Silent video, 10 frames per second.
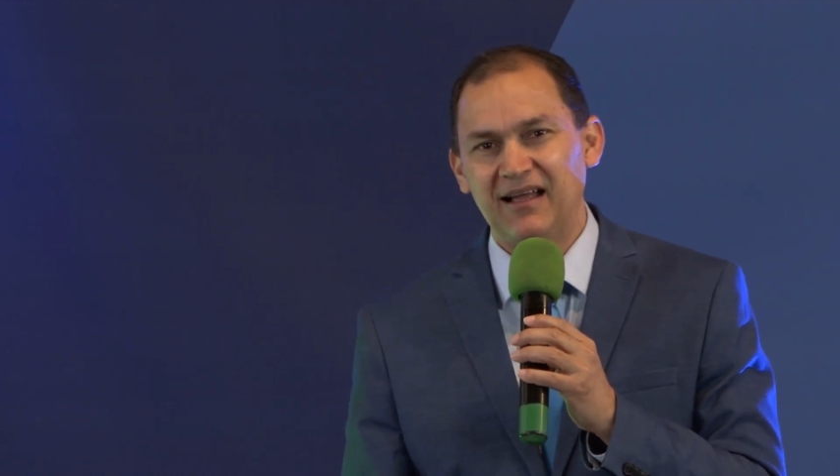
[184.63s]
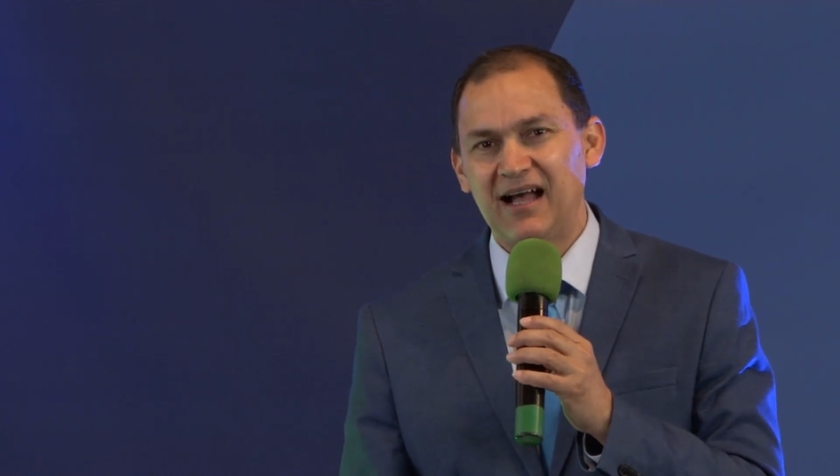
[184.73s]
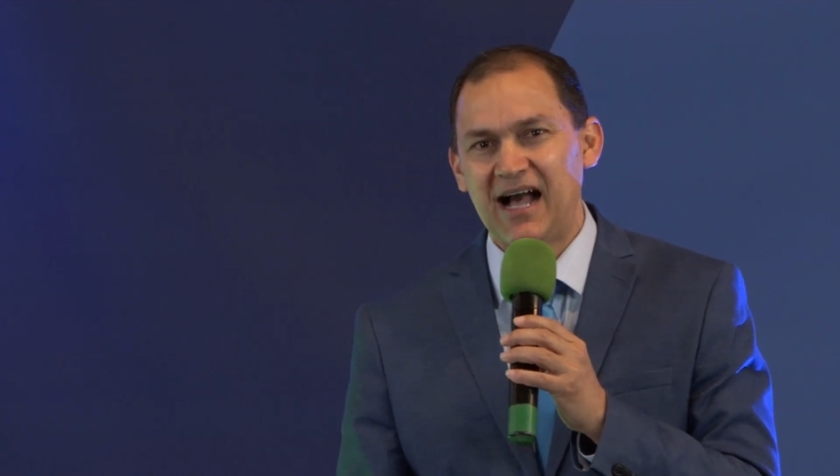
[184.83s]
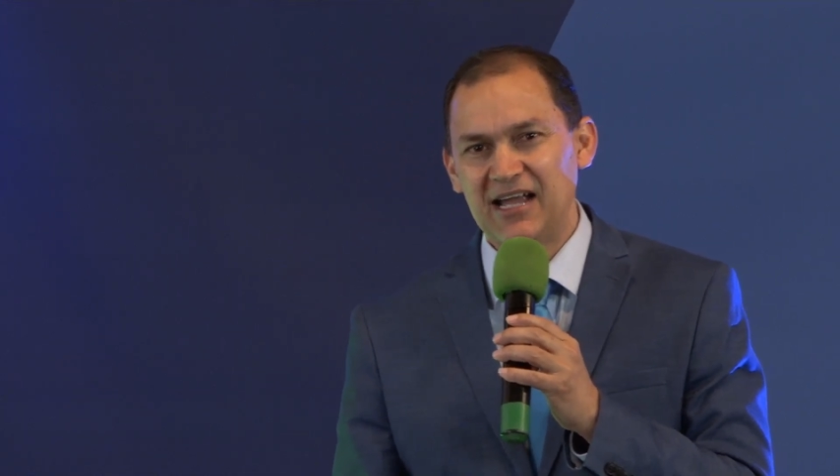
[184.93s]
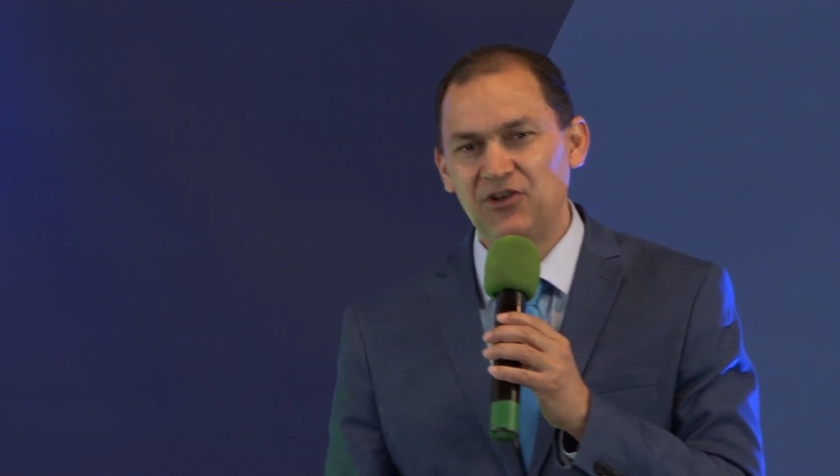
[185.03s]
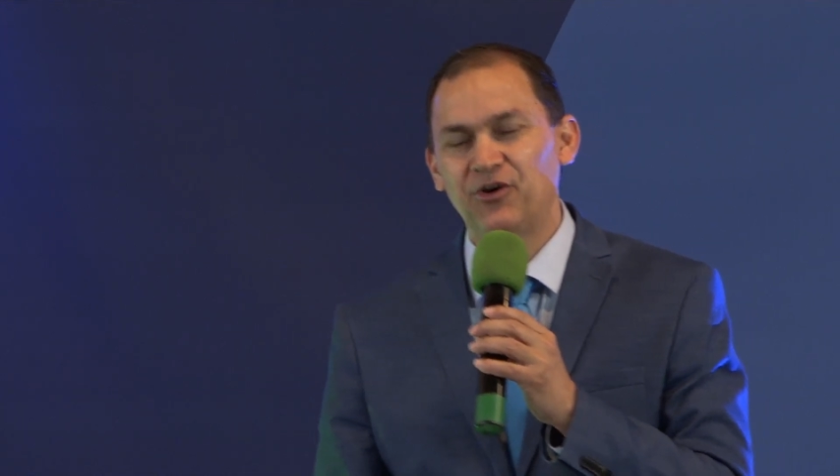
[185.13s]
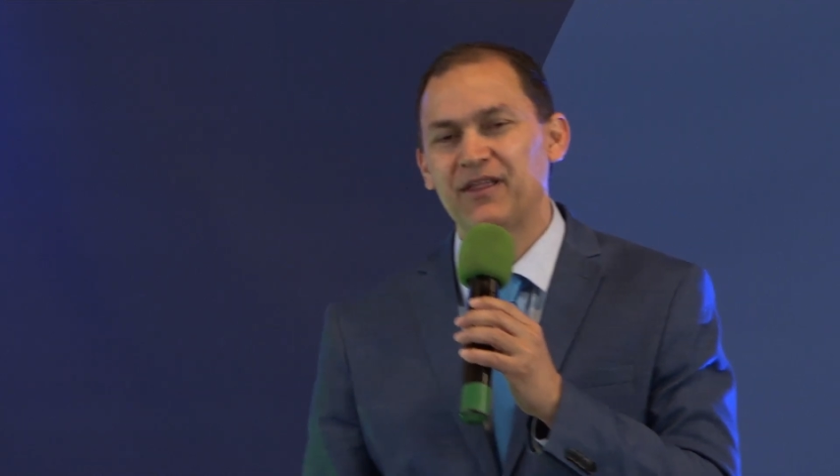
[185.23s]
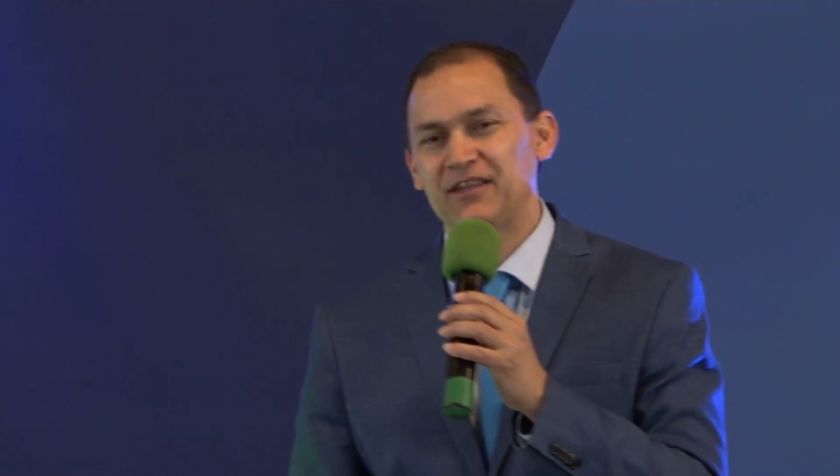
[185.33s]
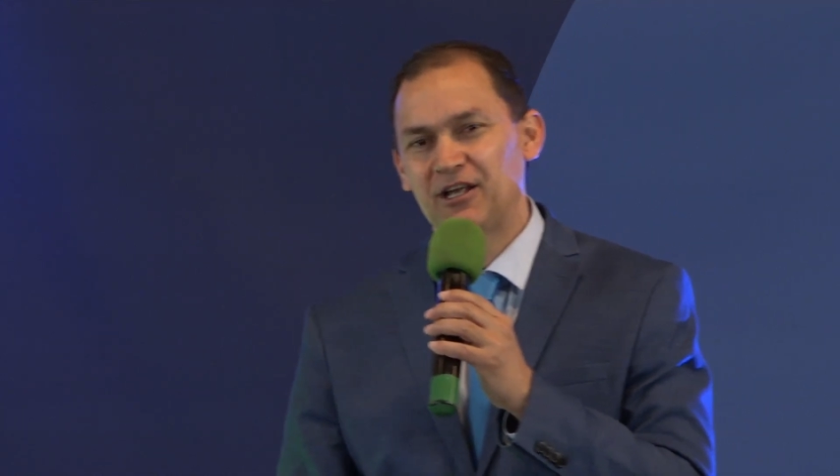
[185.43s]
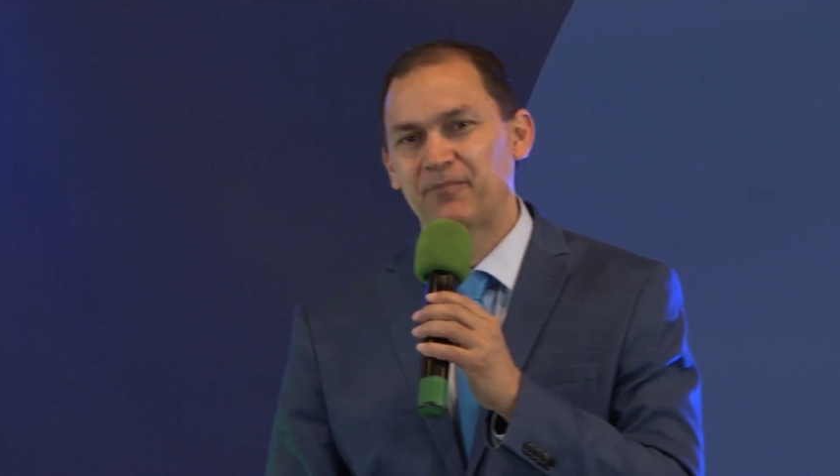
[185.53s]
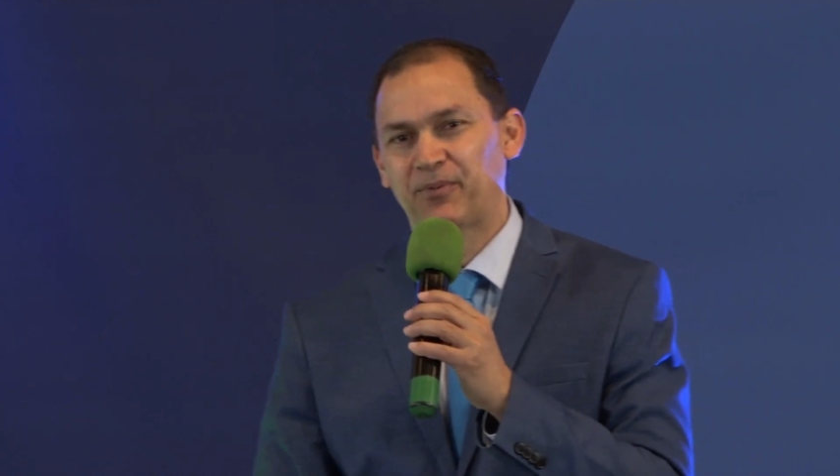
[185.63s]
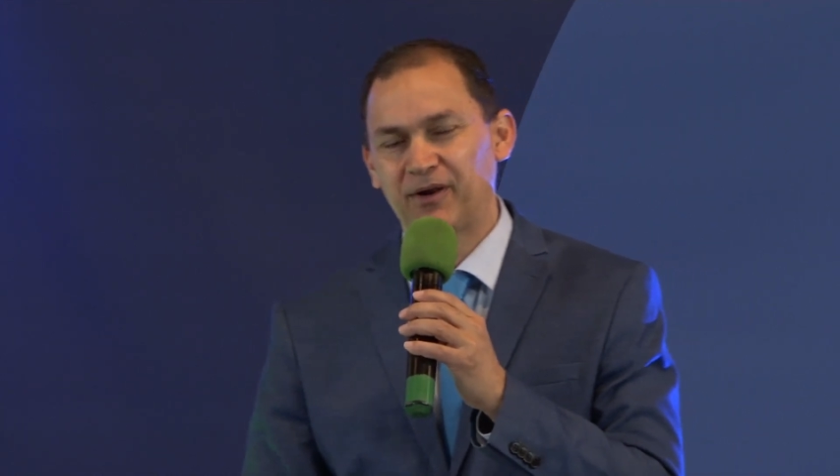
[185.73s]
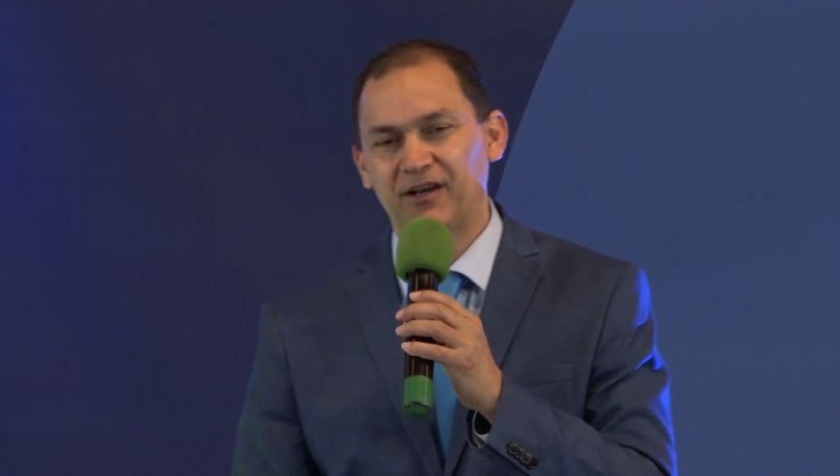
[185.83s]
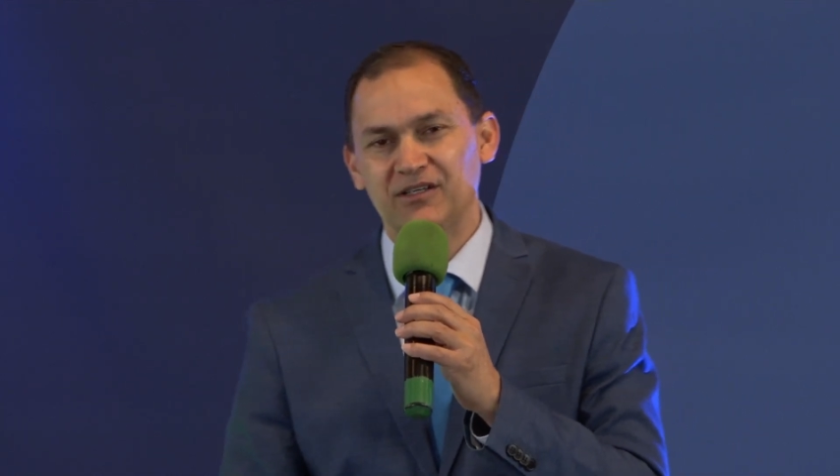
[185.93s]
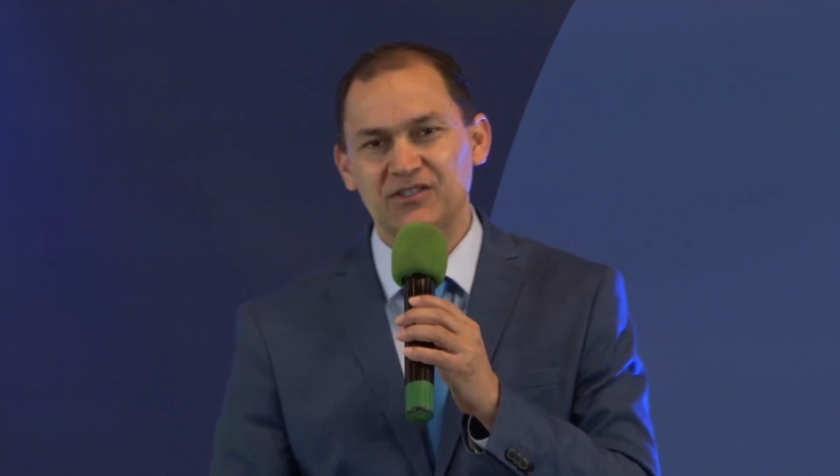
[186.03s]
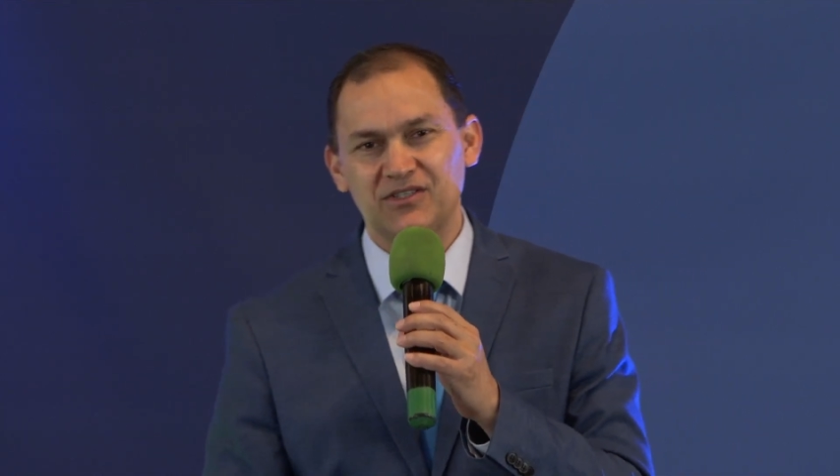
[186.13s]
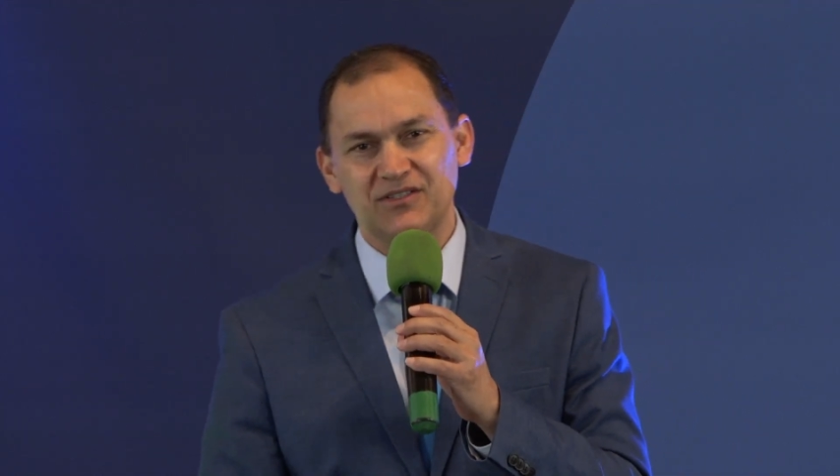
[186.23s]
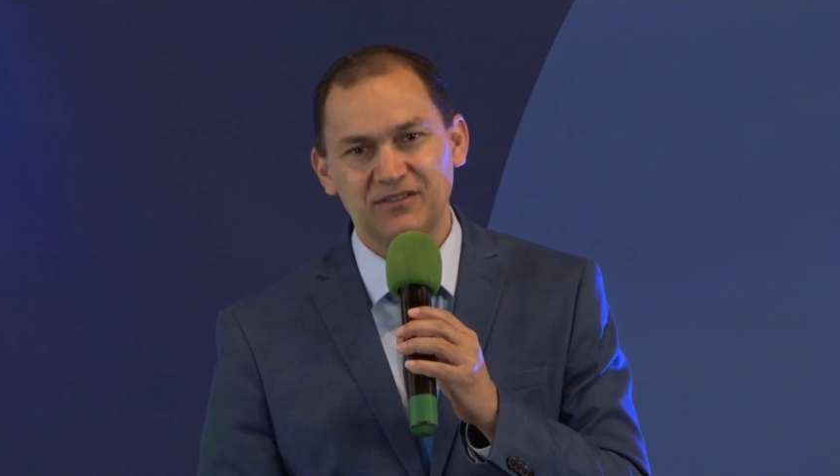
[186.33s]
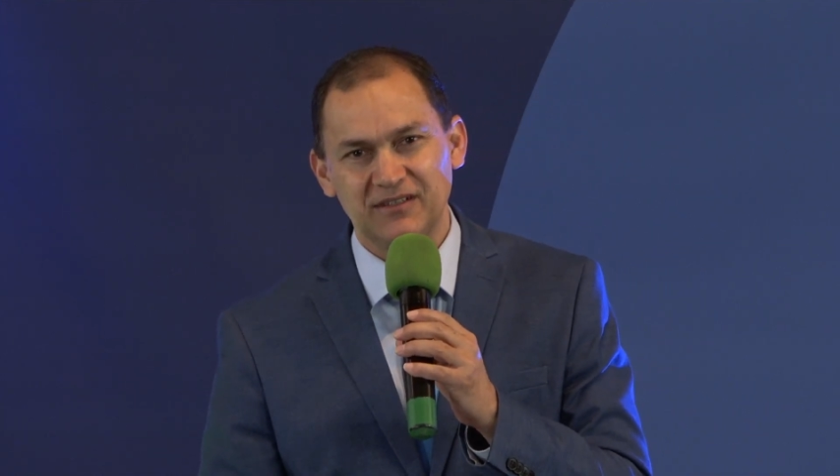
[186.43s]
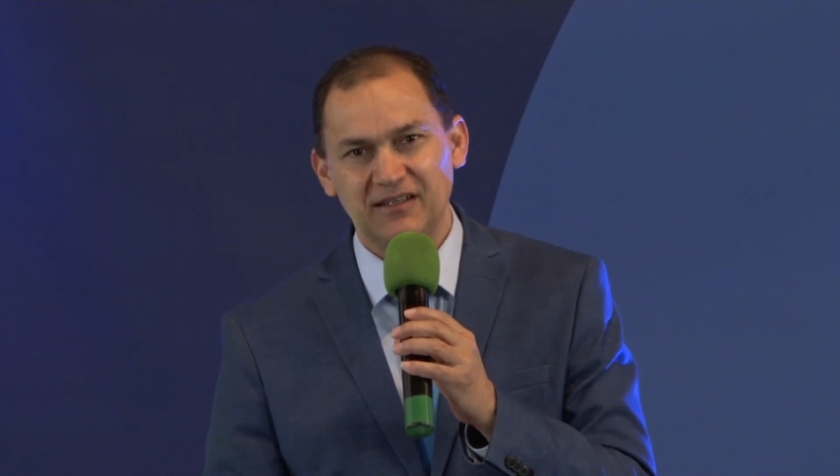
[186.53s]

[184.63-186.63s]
I know that their prayers